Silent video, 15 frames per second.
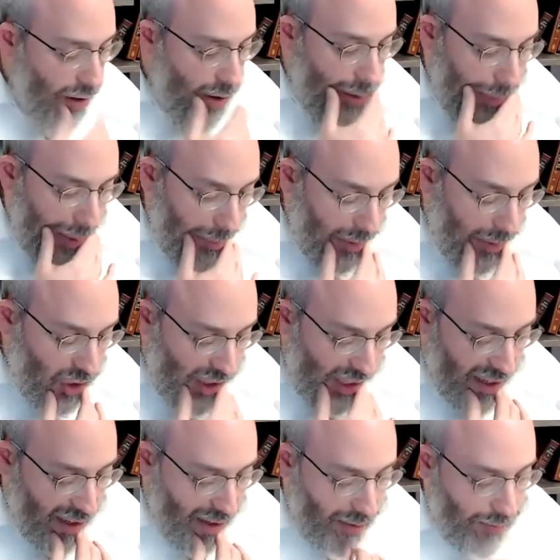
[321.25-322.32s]
about
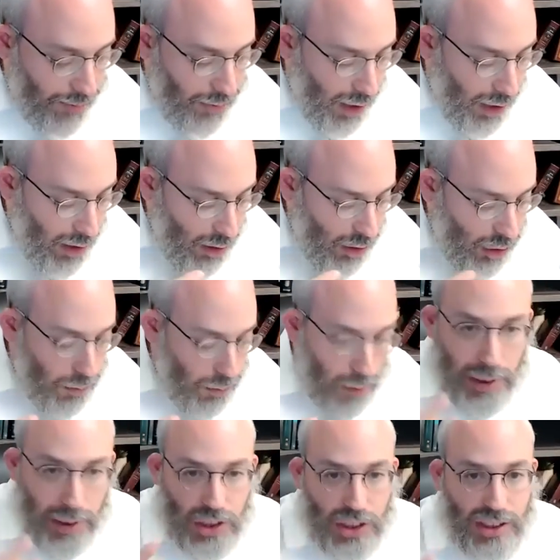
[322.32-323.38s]
Mashiach. So
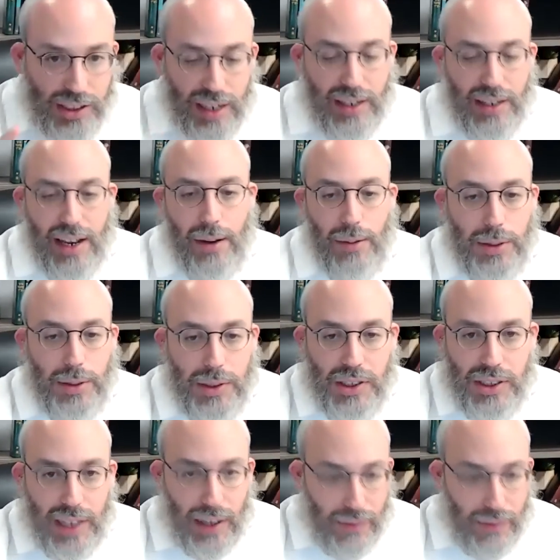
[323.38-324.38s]
what we just did now is we just